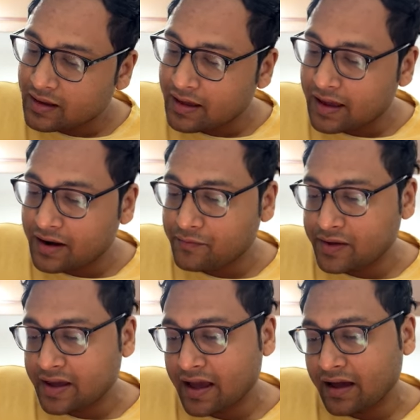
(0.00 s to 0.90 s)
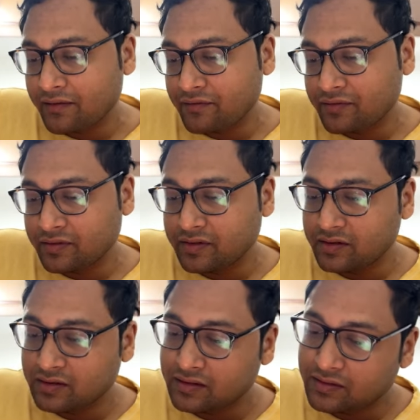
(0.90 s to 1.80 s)
And we have,
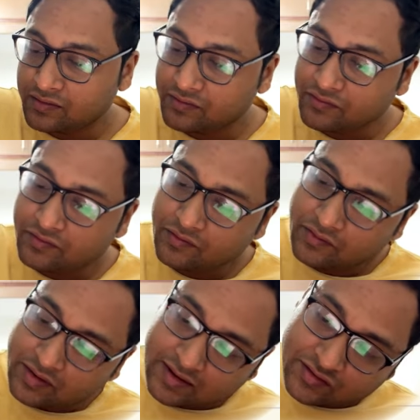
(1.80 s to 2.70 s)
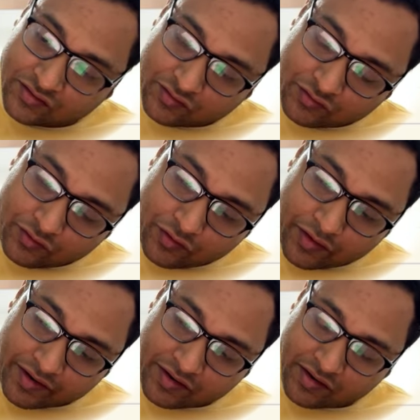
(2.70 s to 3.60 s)
let's draw
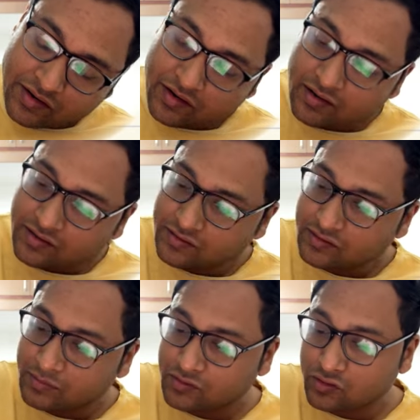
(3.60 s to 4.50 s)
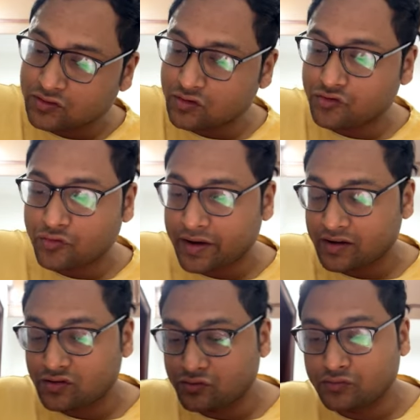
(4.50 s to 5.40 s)
it here. So I'm also
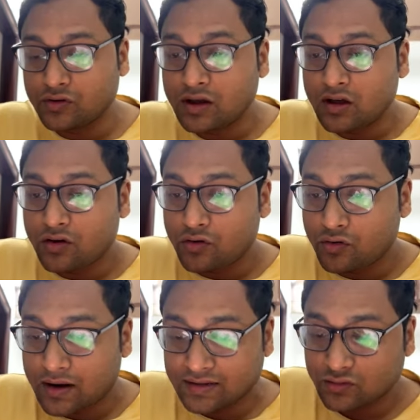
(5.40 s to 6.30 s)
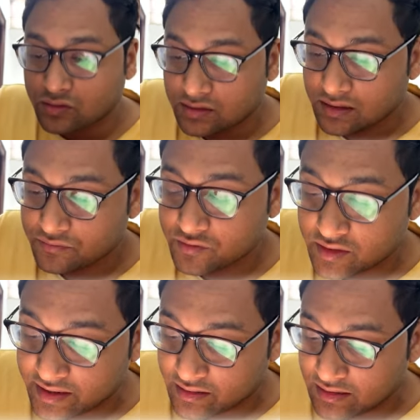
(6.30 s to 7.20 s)
drawing two horizontal and
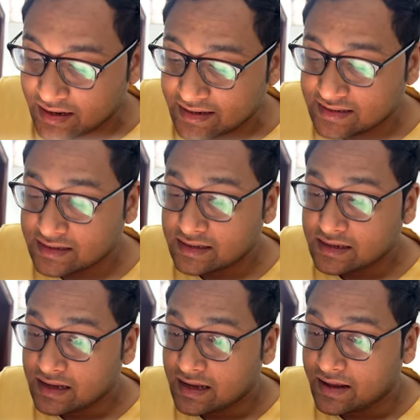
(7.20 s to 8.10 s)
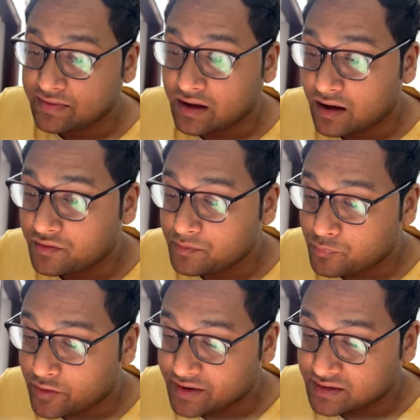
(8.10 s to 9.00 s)
vertical lines. And the other
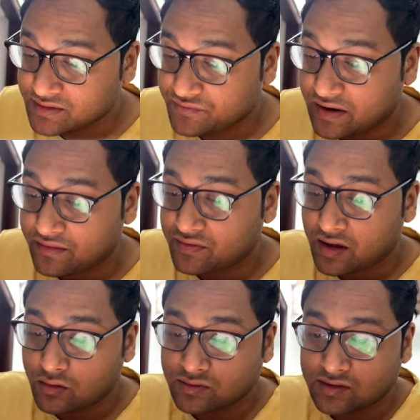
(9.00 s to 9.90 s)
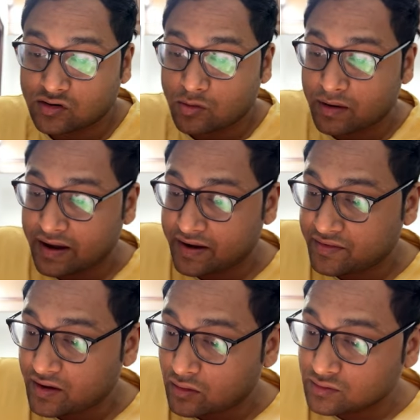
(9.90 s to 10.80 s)
point is 5000,
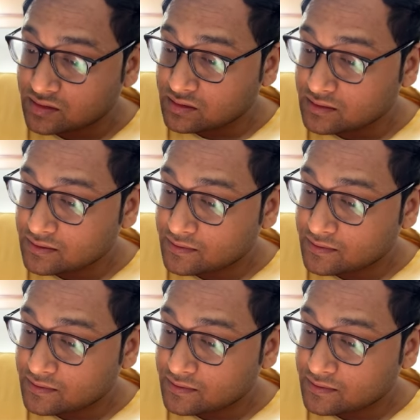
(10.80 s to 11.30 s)
8000.